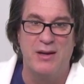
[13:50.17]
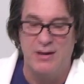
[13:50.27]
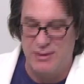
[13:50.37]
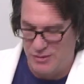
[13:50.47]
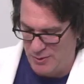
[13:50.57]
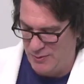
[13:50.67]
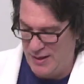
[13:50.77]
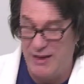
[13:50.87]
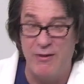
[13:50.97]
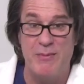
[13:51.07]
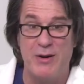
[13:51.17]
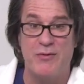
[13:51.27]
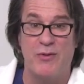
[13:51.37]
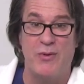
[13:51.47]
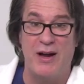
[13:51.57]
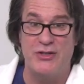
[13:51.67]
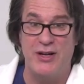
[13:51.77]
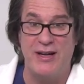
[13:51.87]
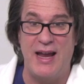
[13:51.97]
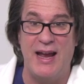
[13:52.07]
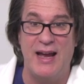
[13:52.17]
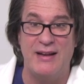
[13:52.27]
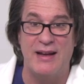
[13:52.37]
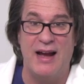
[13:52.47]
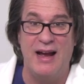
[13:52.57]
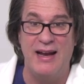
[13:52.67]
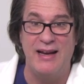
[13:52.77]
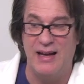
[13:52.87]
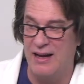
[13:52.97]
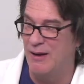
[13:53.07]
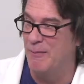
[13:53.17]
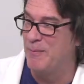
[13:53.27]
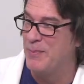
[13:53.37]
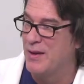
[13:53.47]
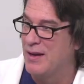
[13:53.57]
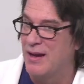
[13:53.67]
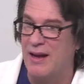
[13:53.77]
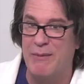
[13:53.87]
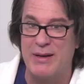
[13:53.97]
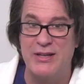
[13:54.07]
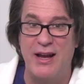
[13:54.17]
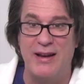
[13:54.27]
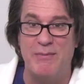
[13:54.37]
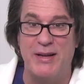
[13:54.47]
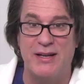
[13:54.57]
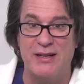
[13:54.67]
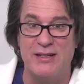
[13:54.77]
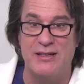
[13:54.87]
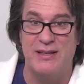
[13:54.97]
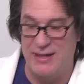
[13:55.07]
So thank you very much for watching, and I'm excited because the